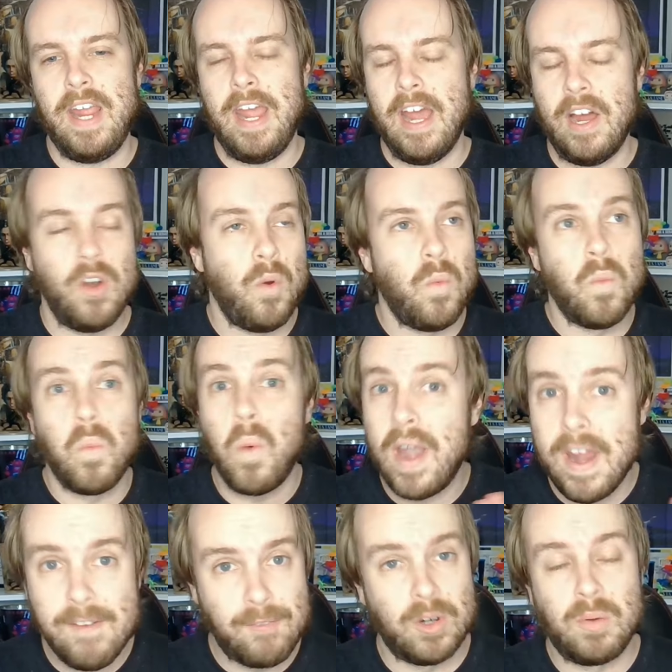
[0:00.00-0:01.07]
out
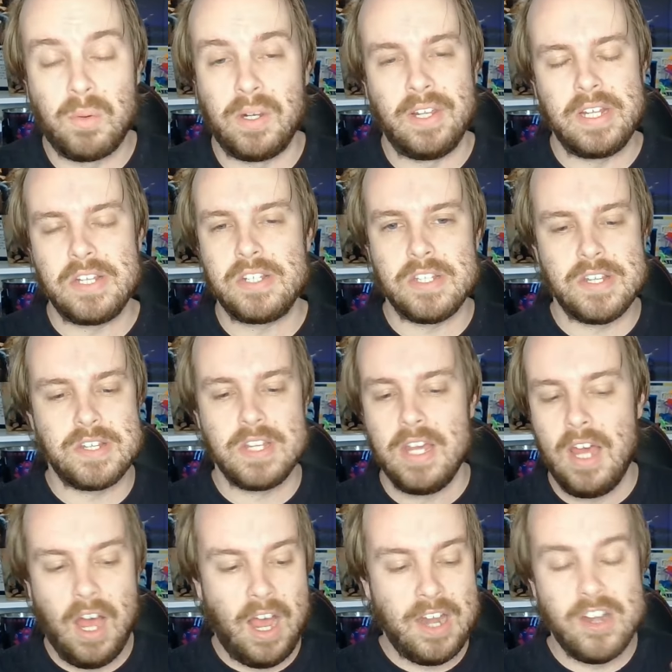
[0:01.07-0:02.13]
whenever it releases.
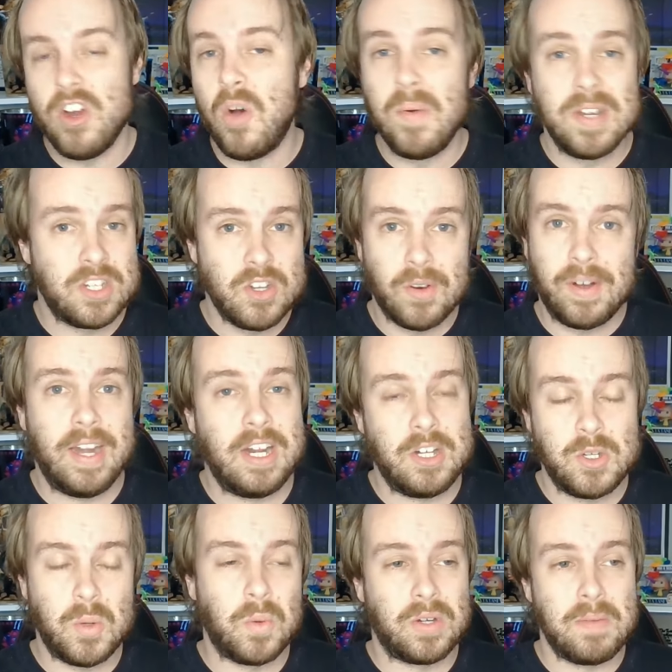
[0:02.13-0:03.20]
I know it's not getting
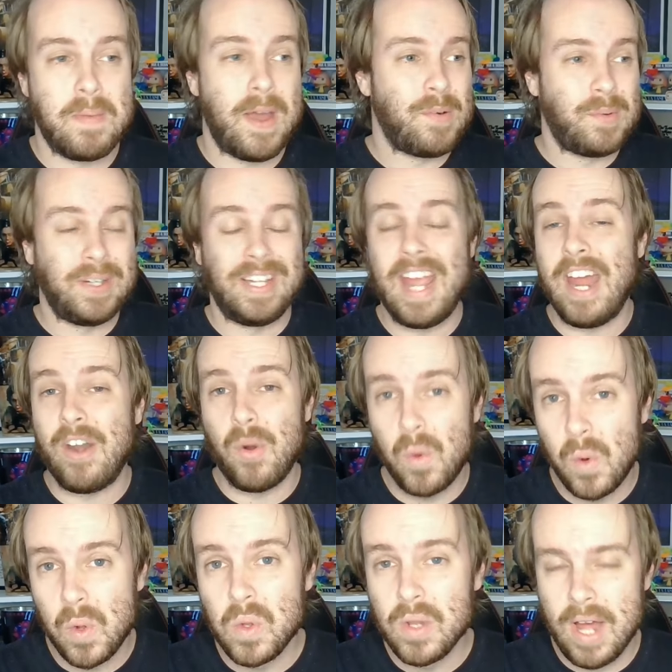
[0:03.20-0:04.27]
talked about really at
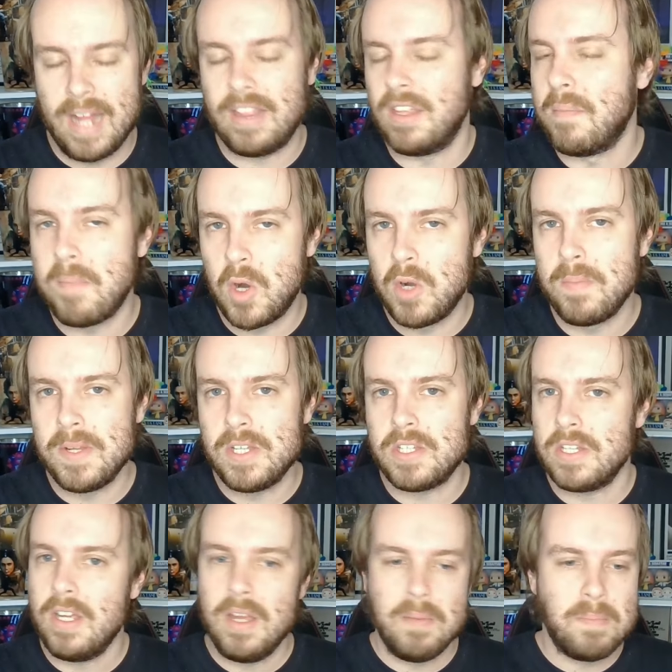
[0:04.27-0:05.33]
all at the moment
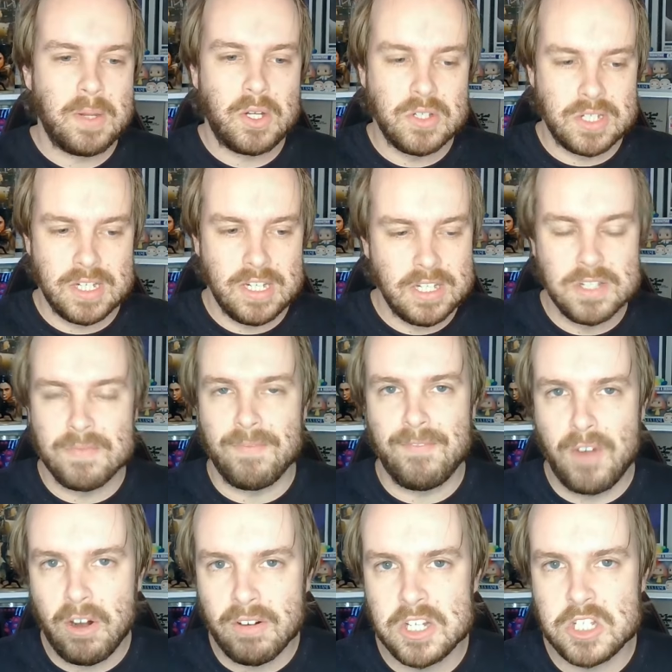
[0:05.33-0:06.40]
because it is
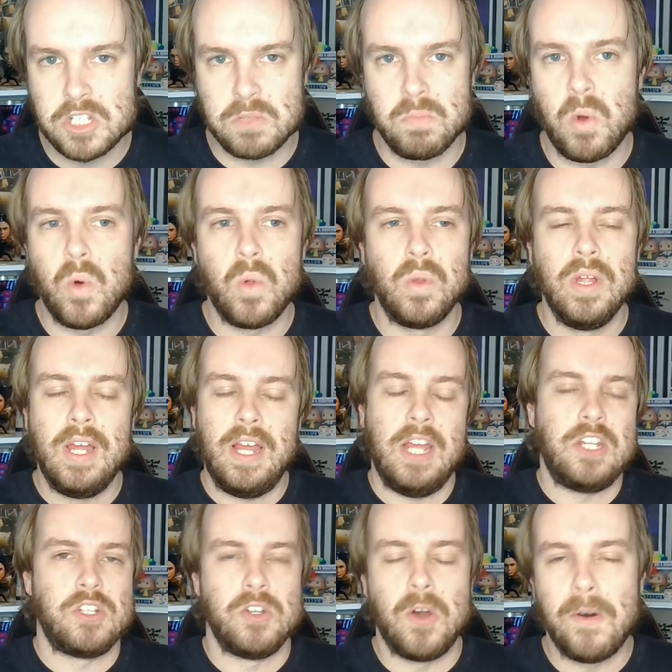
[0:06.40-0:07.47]
very small.
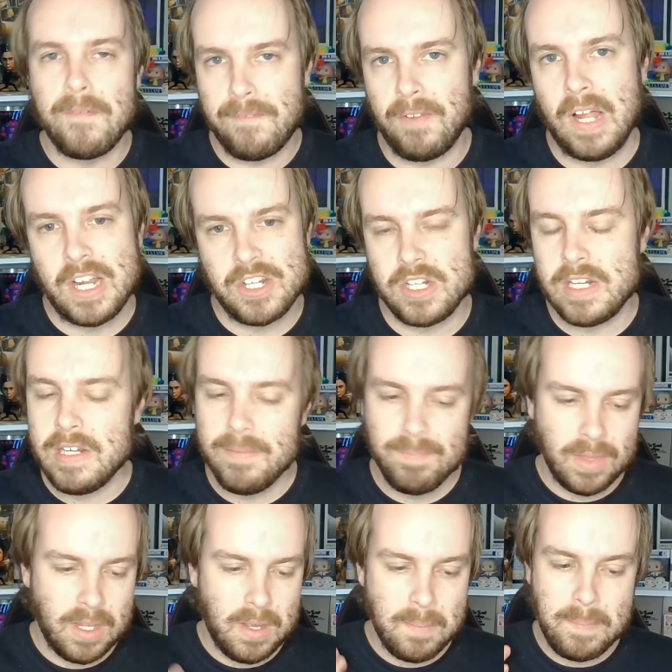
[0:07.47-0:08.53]
It's not flashy,
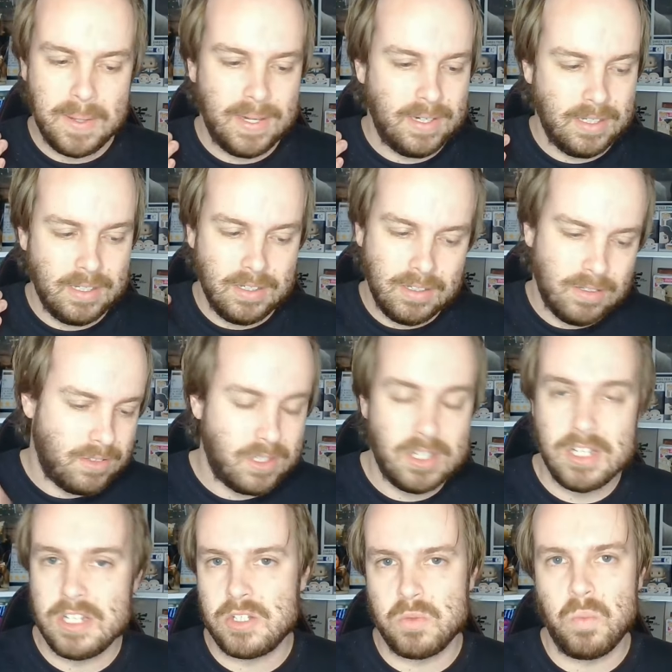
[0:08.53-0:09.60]
but
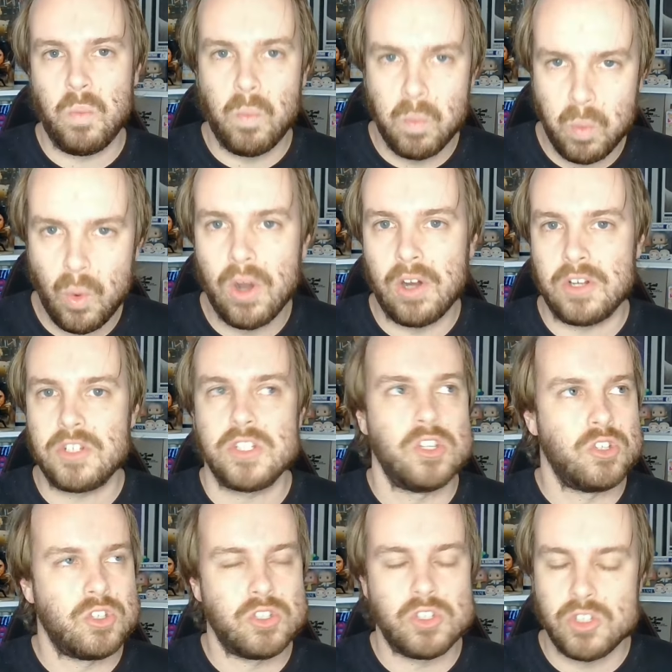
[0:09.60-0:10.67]
this works
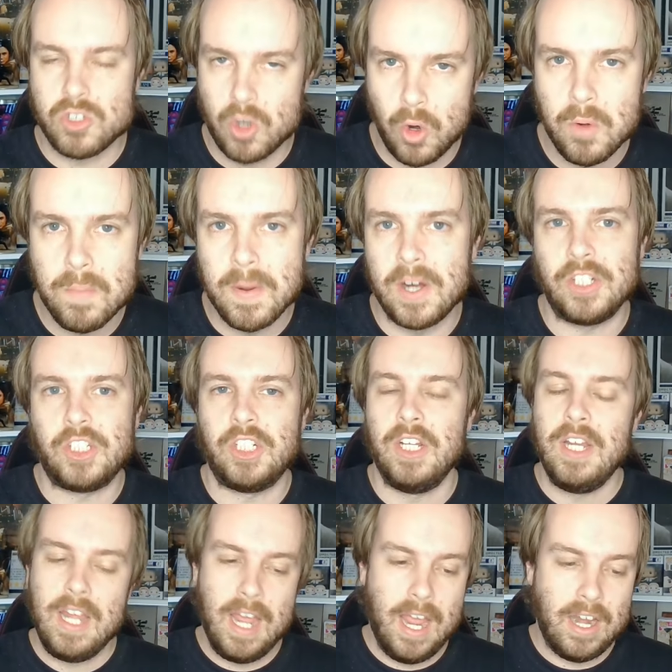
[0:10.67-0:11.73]
so much.
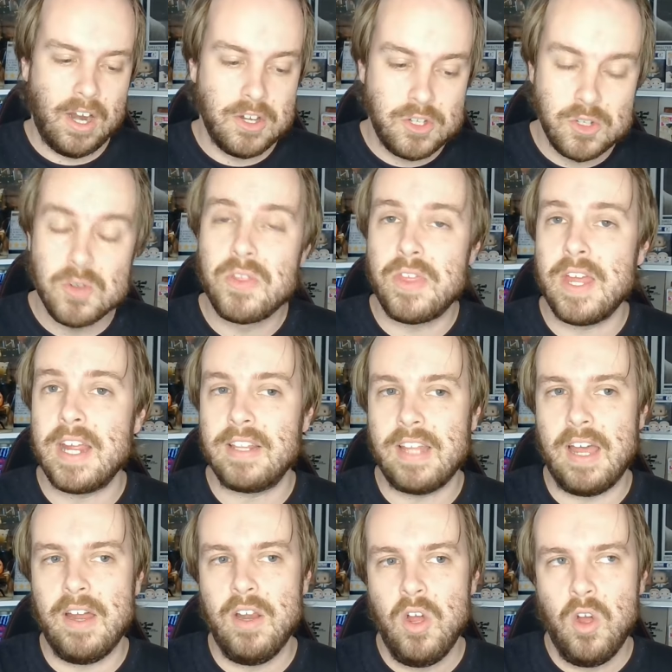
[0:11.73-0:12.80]
And I do think
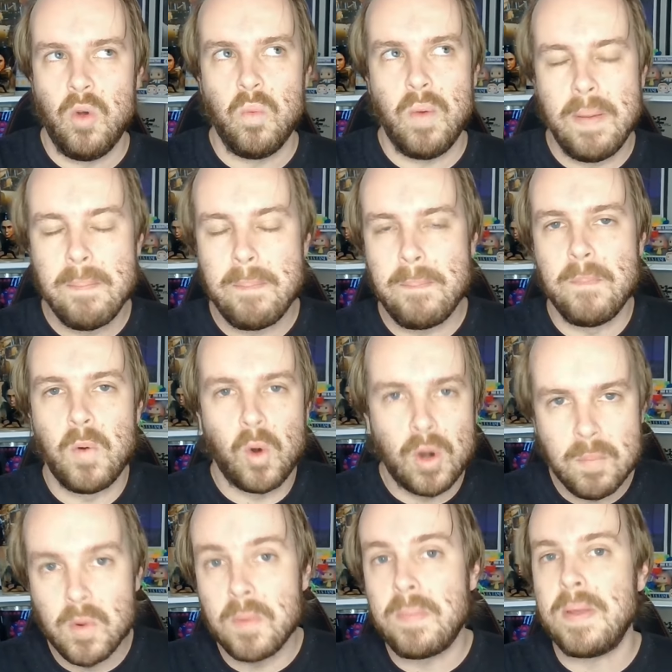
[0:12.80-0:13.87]
that when more
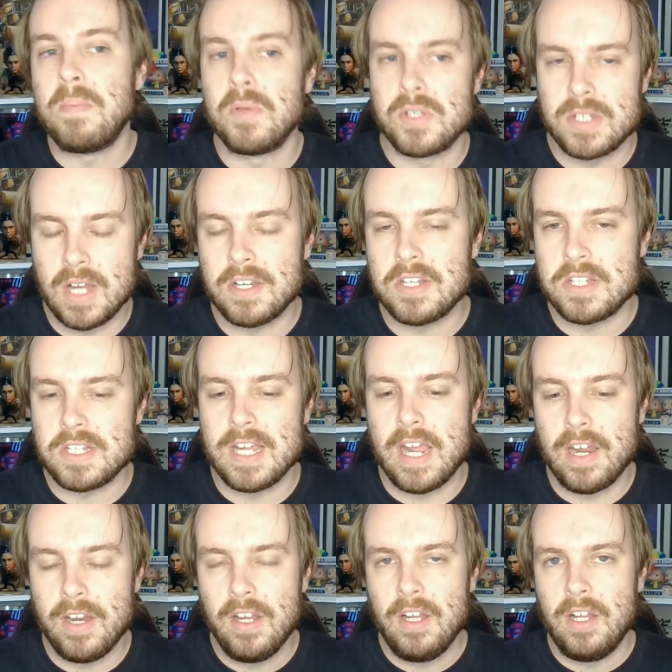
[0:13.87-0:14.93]
and more people start to see
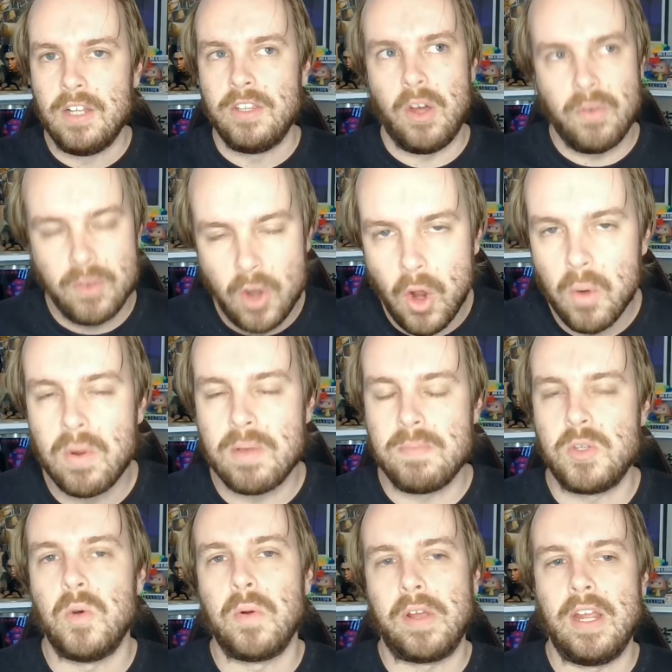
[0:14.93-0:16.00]
it, they'll know what I'm
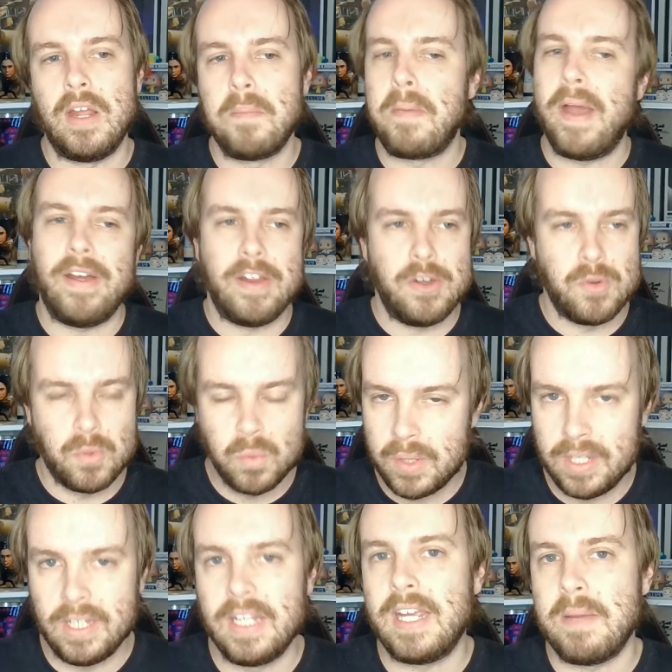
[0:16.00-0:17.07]
talking about and
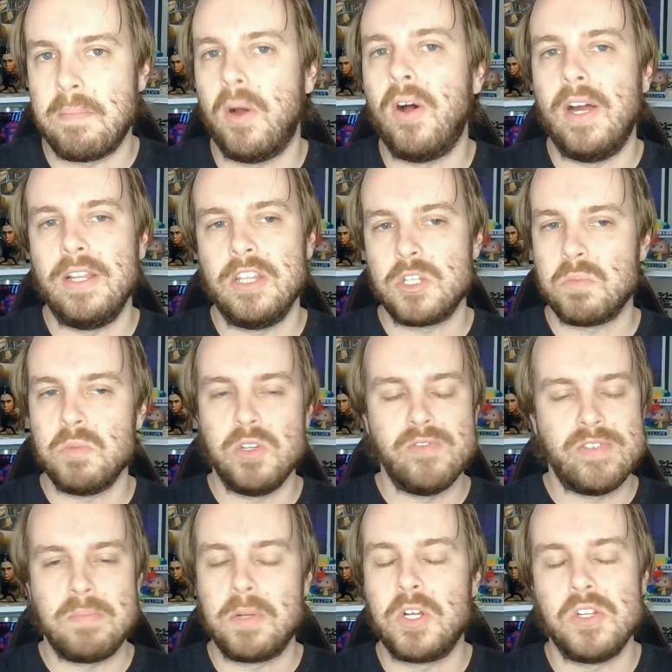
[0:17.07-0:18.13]
really get behind this
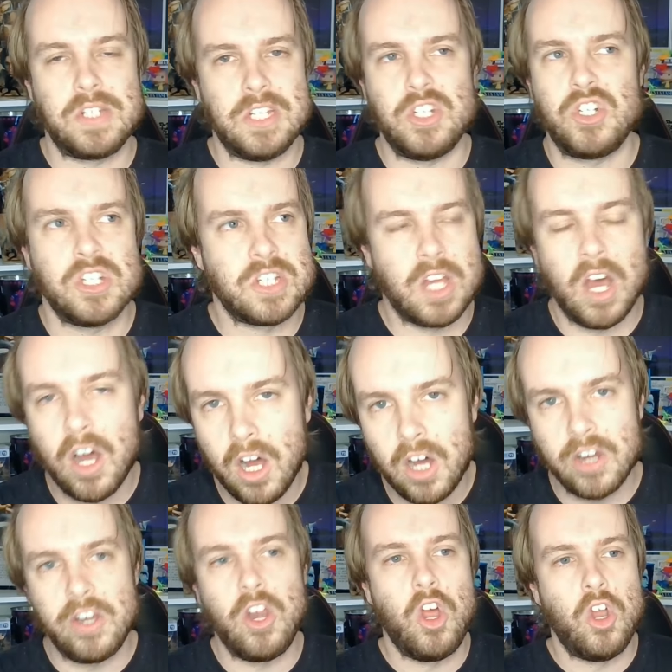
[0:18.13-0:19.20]
movie, because it's just
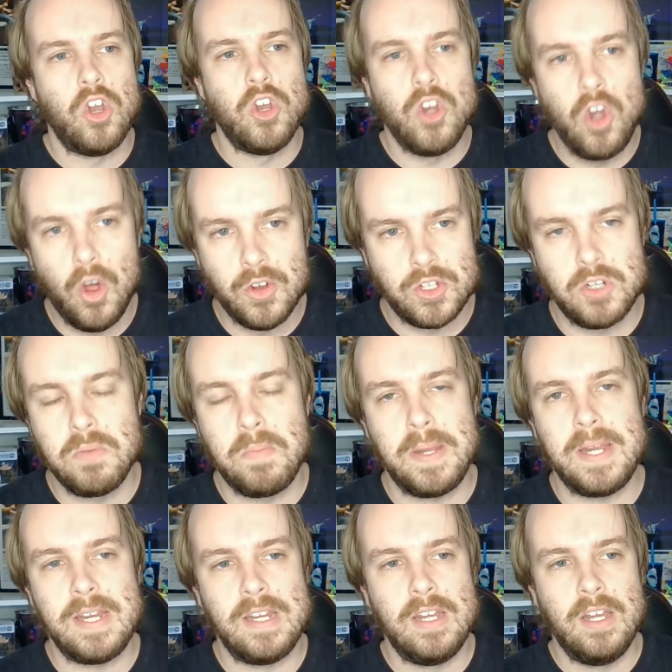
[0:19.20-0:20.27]
hard not to
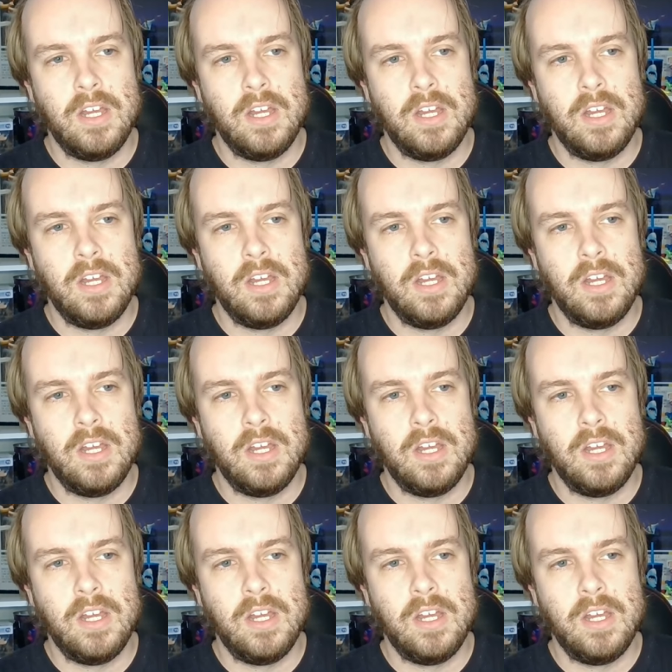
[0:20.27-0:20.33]
be